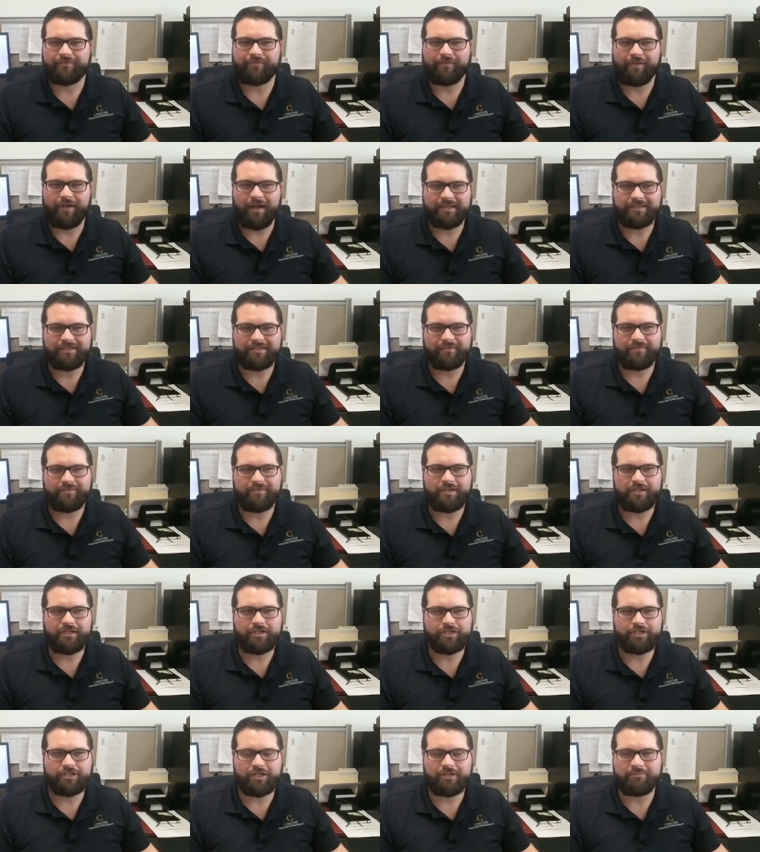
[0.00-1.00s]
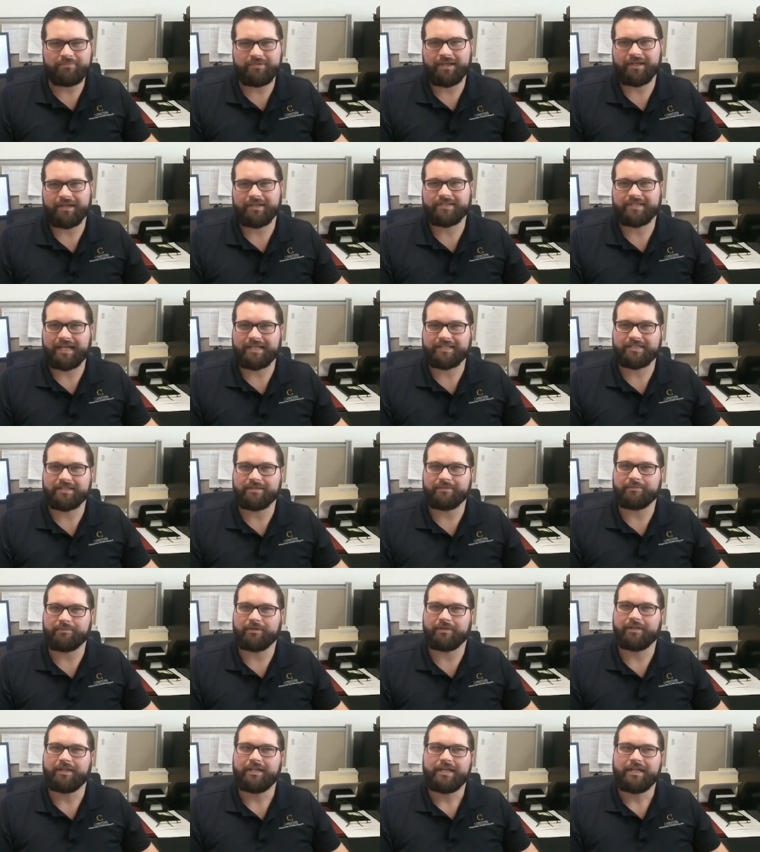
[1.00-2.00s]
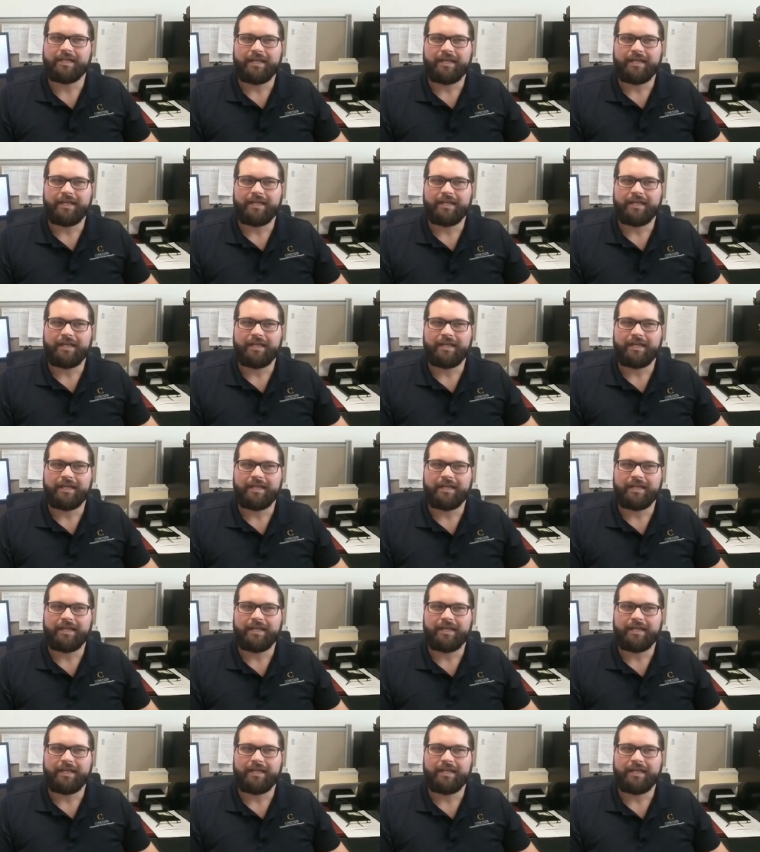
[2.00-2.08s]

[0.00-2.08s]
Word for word: Philosophy should be accessible.